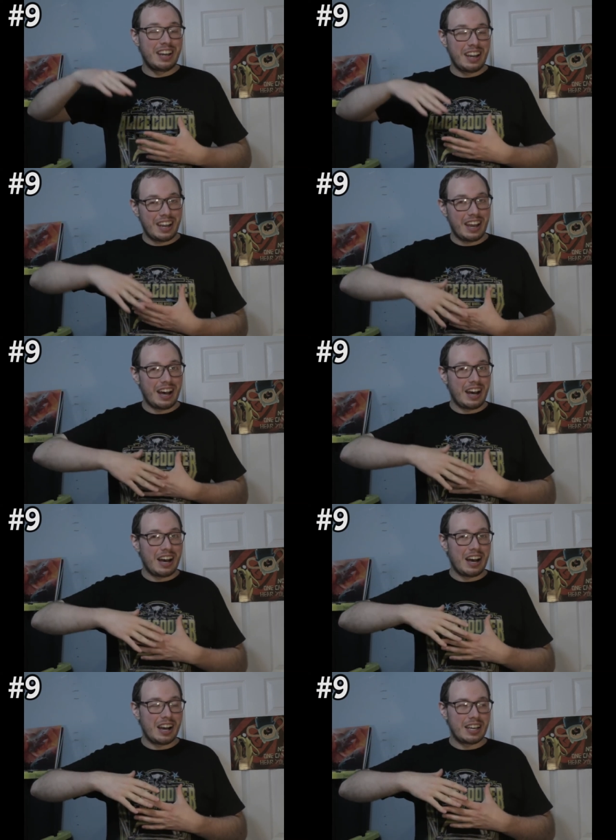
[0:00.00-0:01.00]

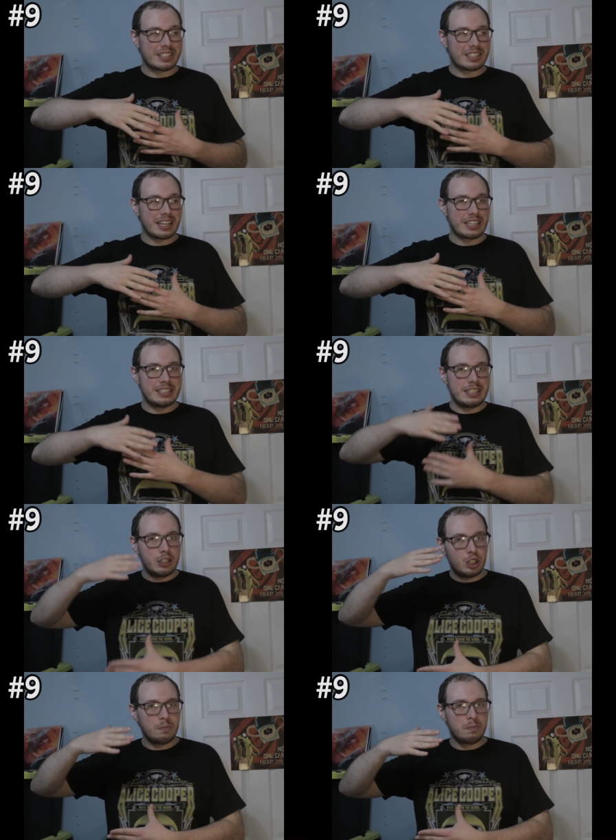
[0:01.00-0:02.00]
uh, it's like a
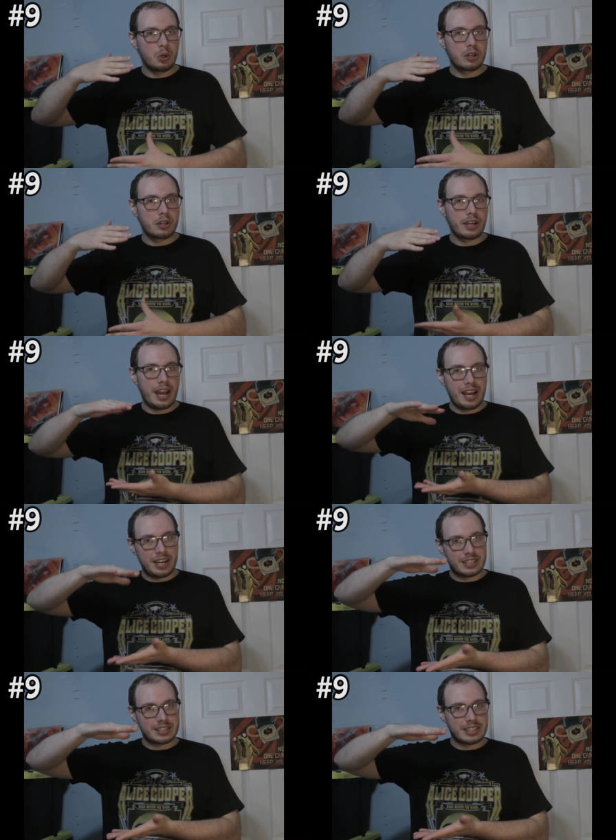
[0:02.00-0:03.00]
digibook, and
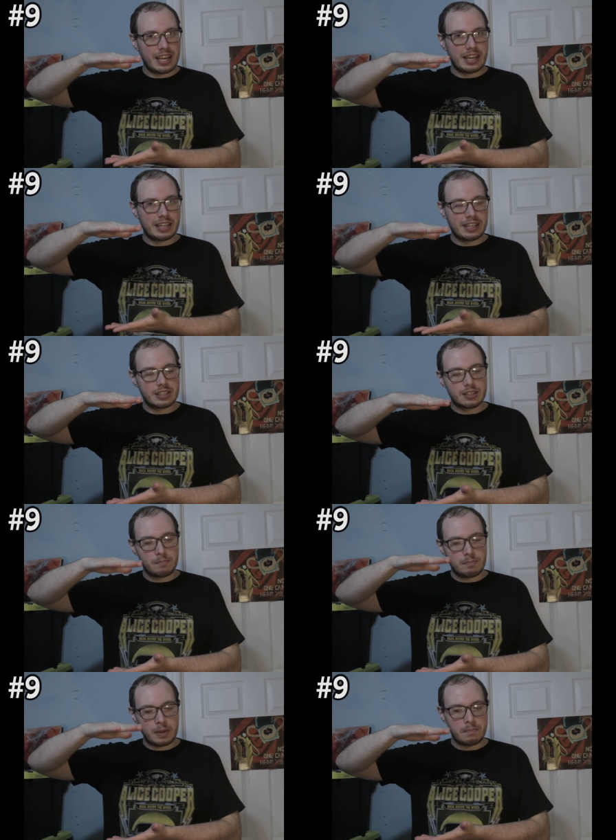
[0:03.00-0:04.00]
it's like it's a
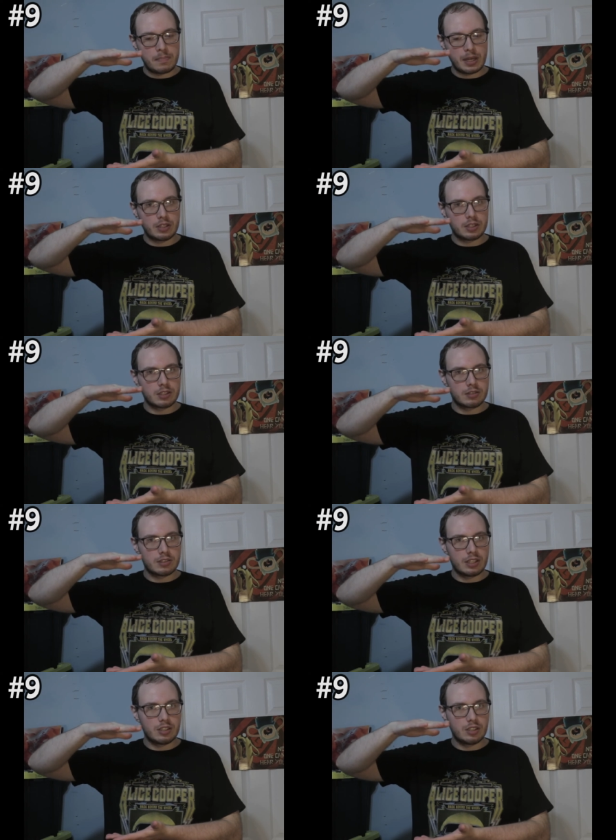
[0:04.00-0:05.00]
bit bigger
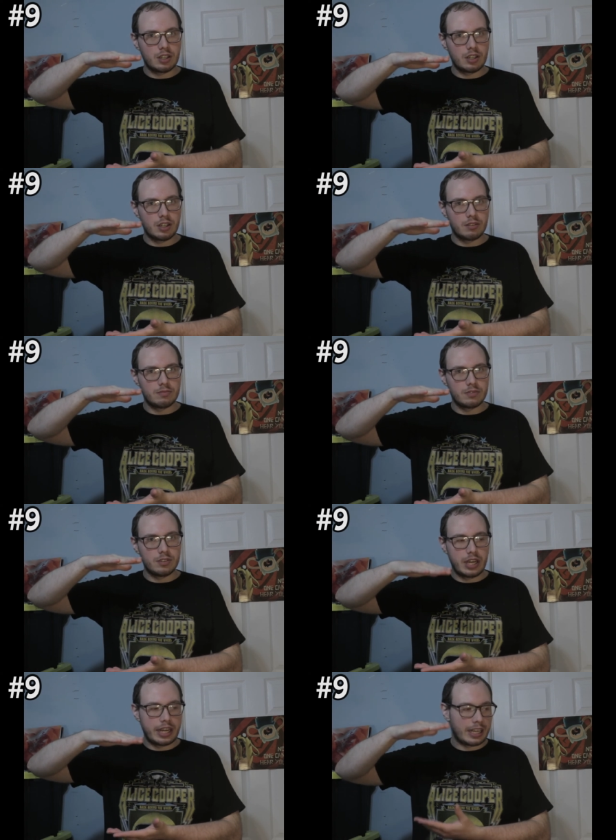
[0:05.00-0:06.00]
than the
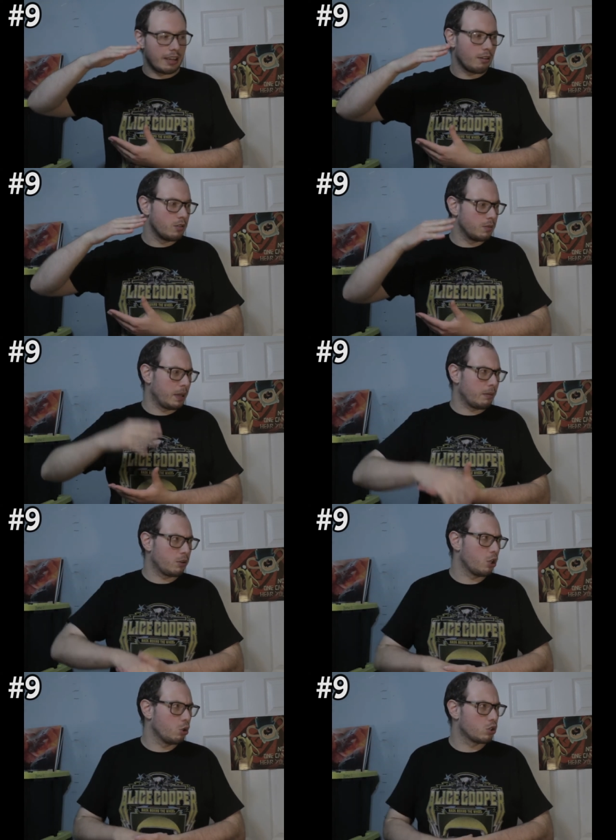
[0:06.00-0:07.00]
like it would be
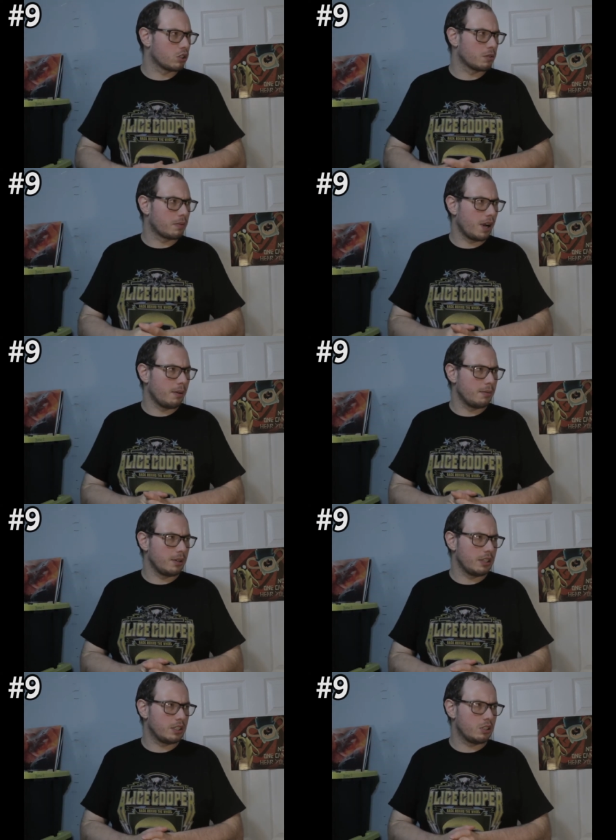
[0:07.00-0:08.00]
closer
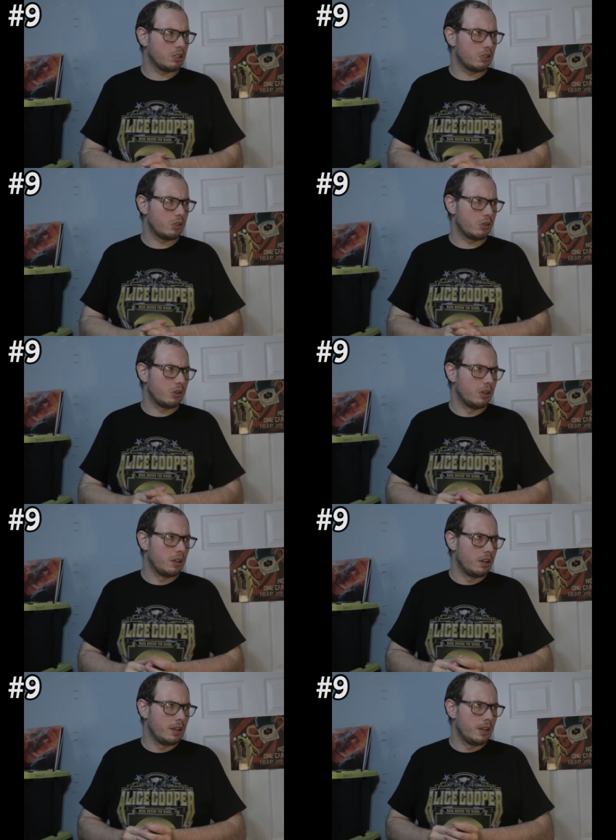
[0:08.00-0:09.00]
probably to
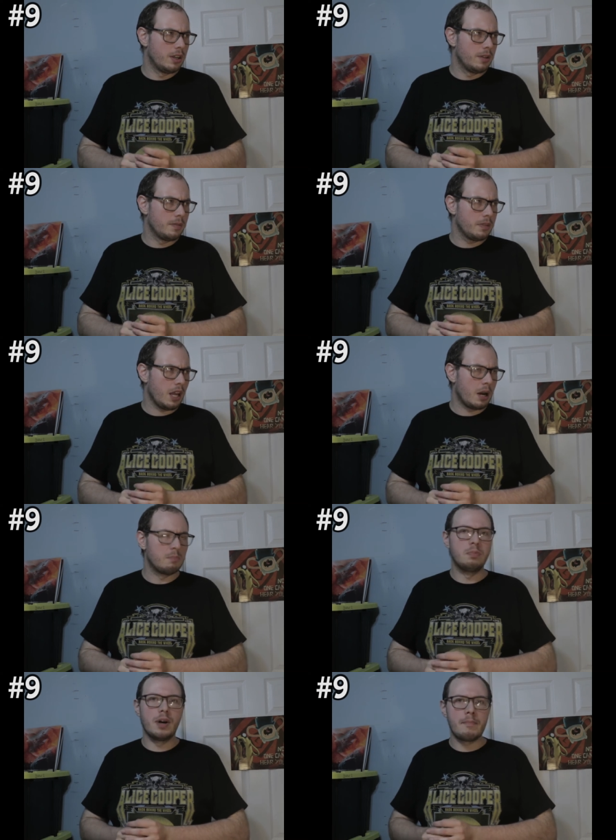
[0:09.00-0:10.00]
a
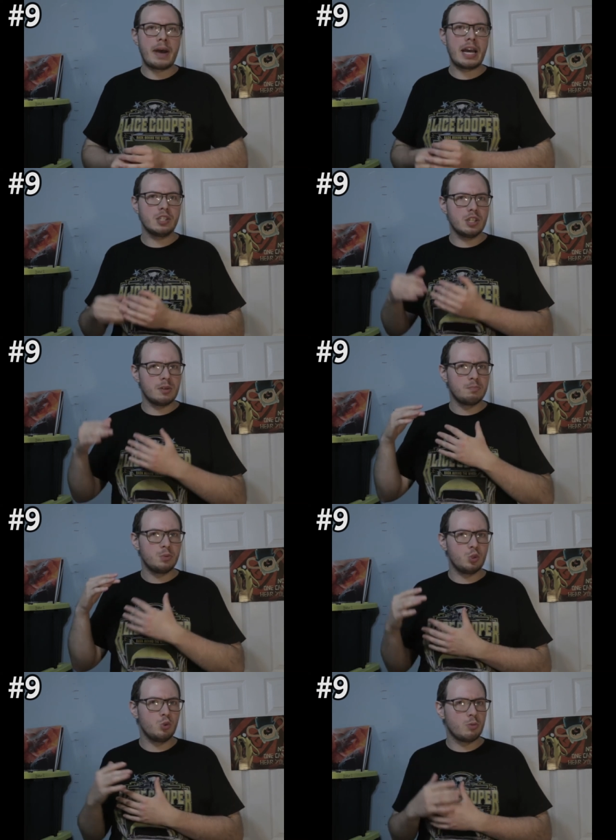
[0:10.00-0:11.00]
imagine a
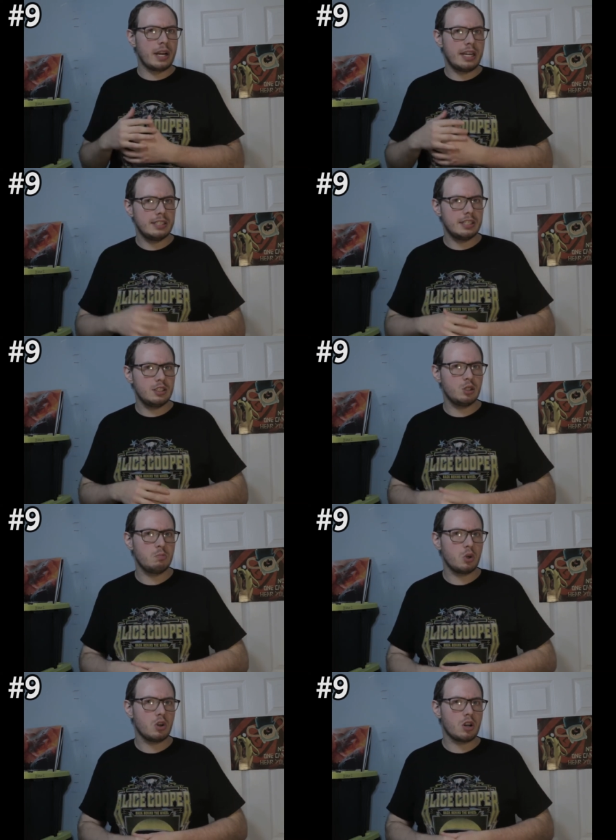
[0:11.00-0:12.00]
Blu-ray
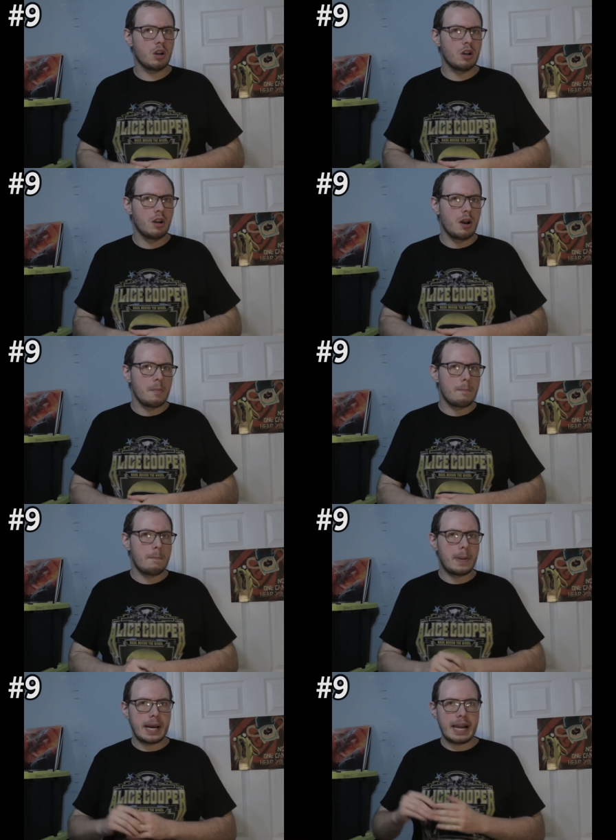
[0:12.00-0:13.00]
digibook,
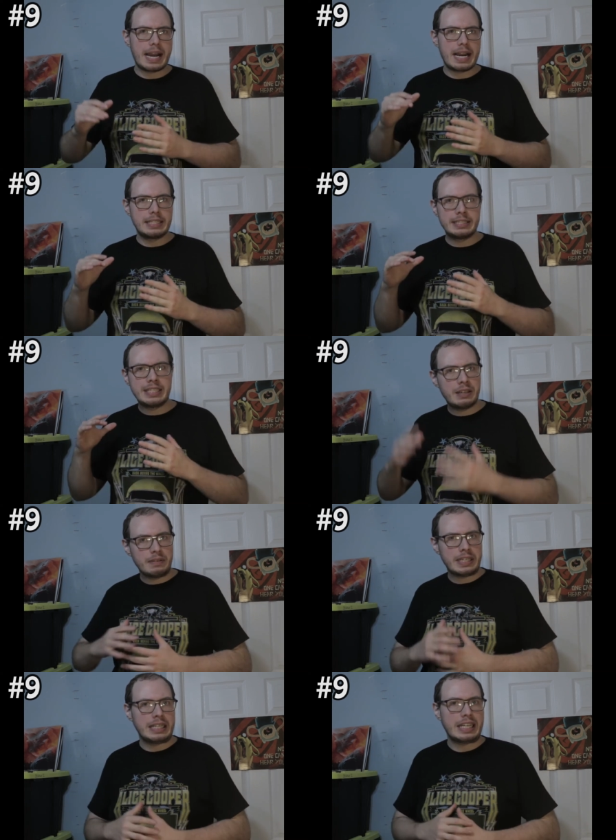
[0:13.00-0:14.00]
but
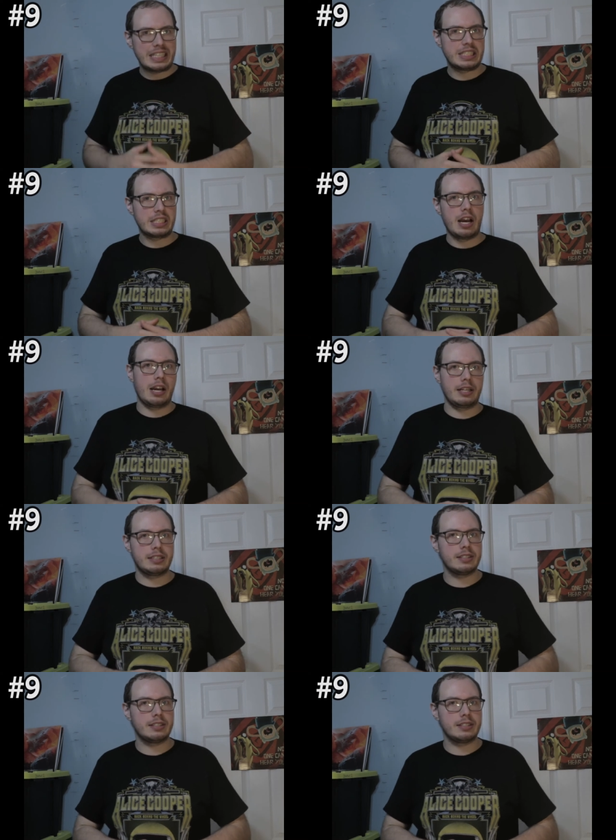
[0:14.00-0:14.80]
DVD size.